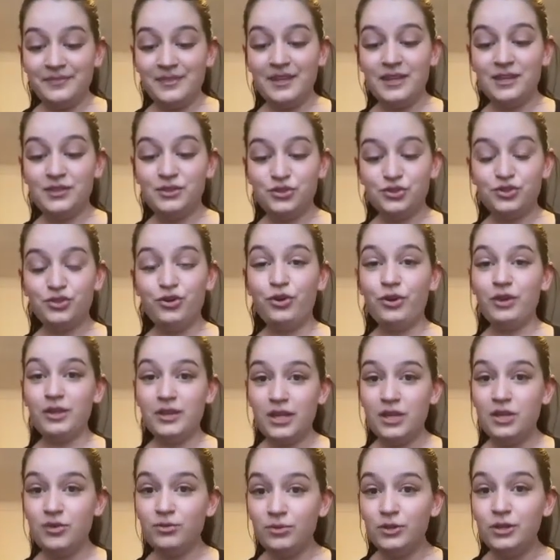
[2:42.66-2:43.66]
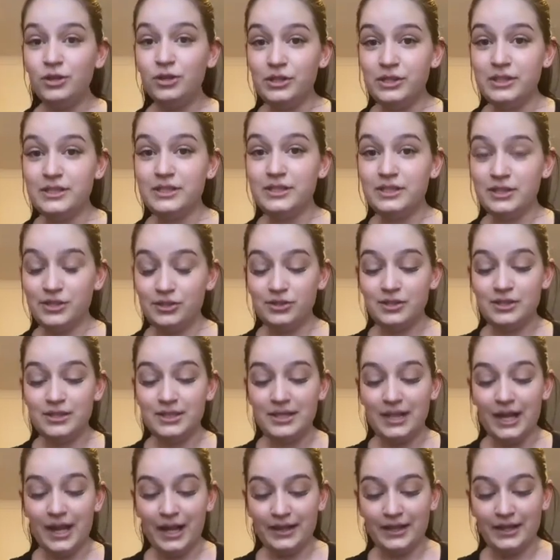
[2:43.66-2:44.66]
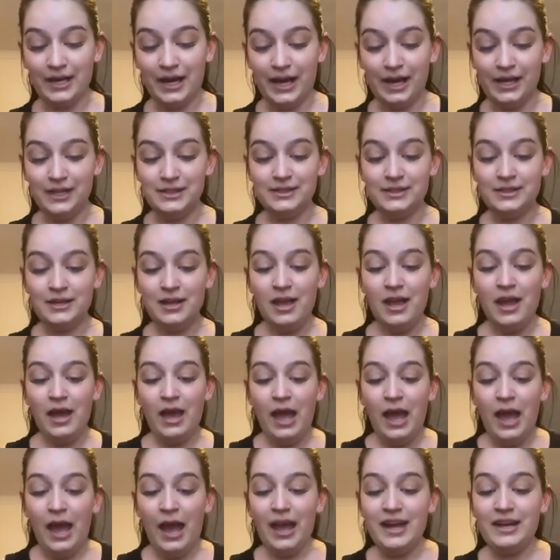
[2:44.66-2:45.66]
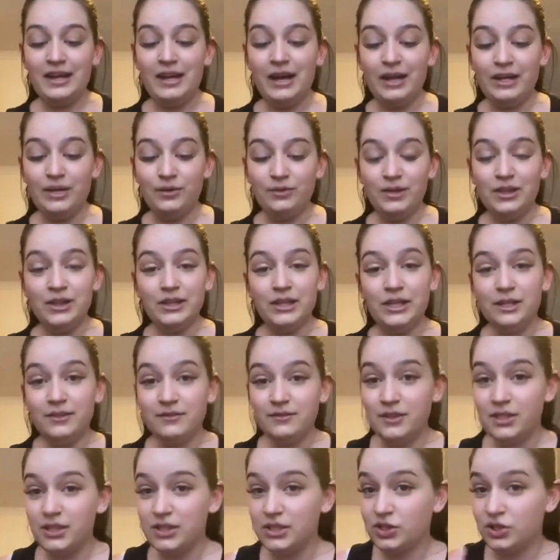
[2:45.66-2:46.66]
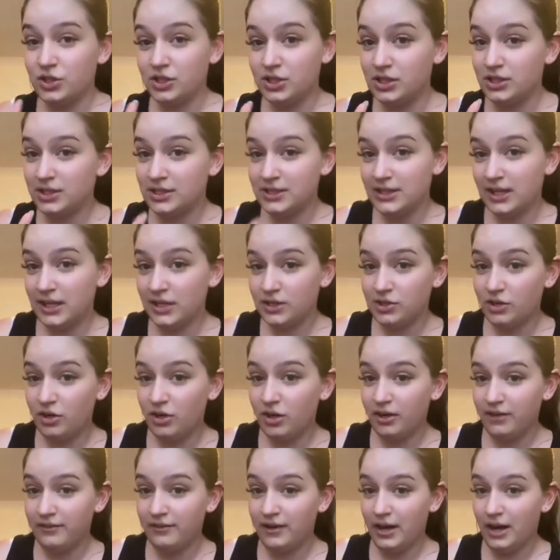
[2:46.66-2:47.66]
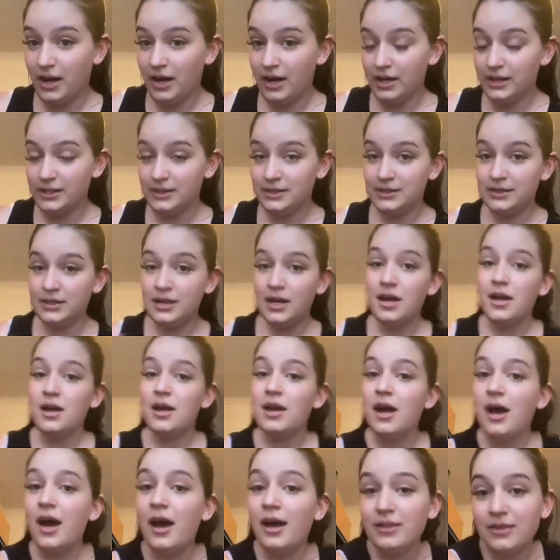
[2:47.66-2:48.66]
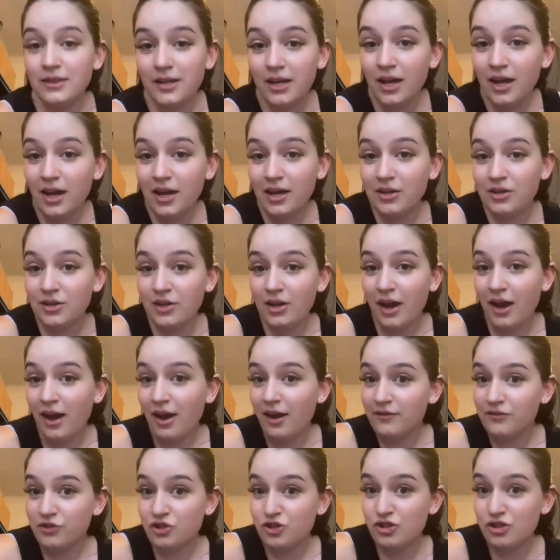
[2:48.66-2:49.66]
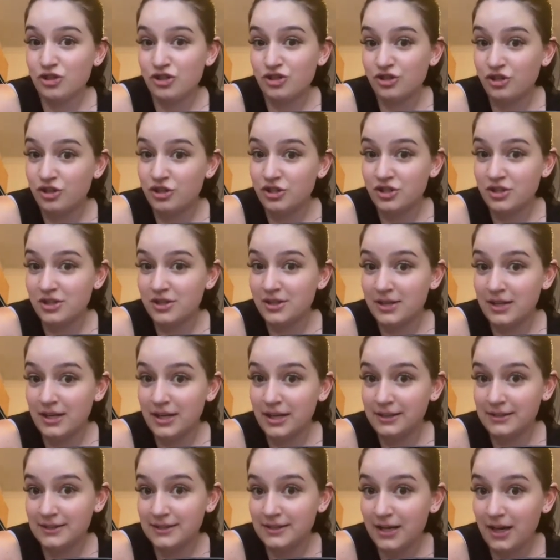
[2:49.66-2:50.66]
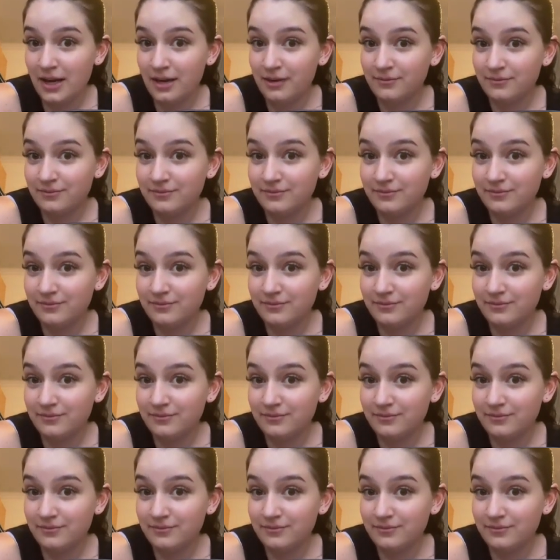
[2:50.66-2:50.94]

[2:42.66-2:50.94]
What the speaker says: So then you will use it like that, and now you will leave this to set overnight, and then you have your detergent the next day.